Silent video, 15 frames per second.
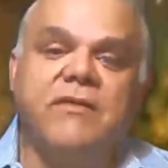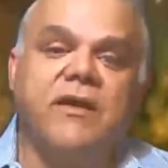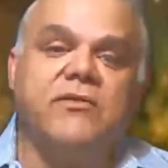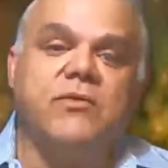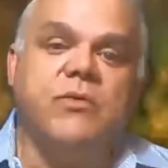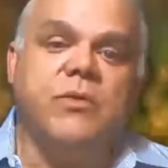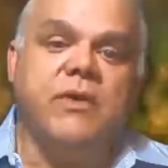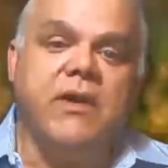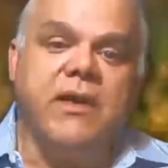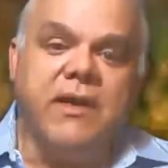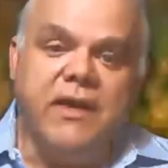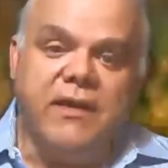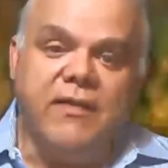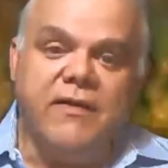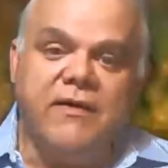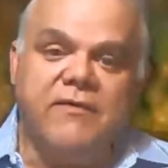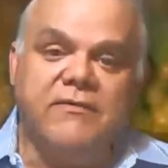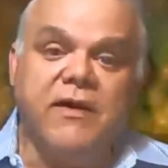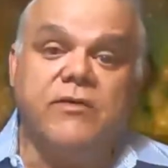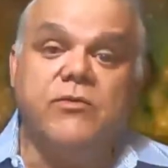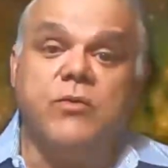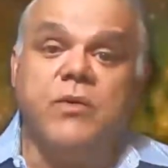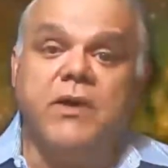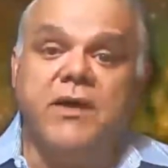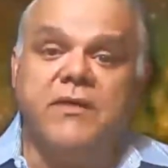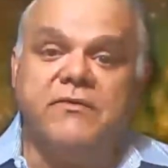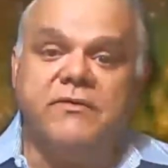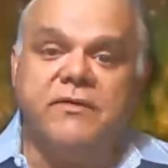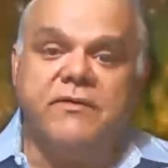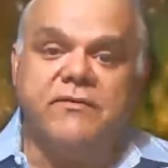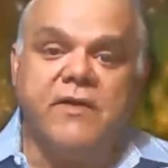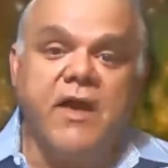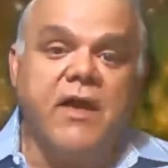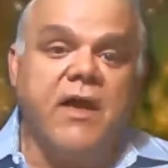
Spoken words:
I do healings, I do cleansings.